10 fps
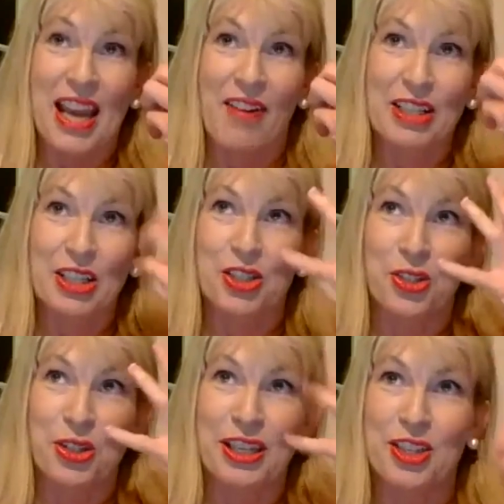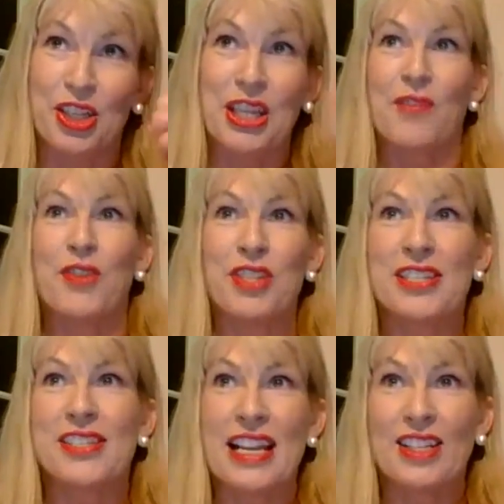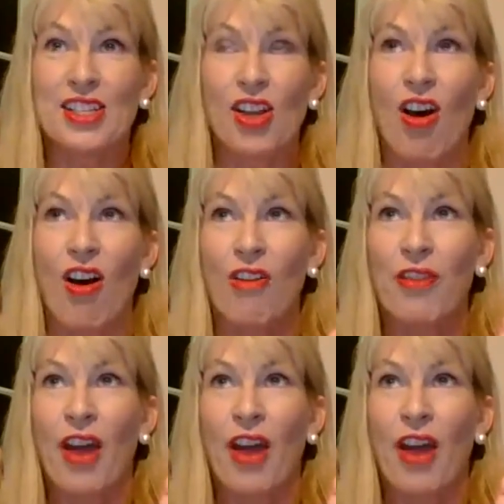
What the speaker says: character to give you the sense of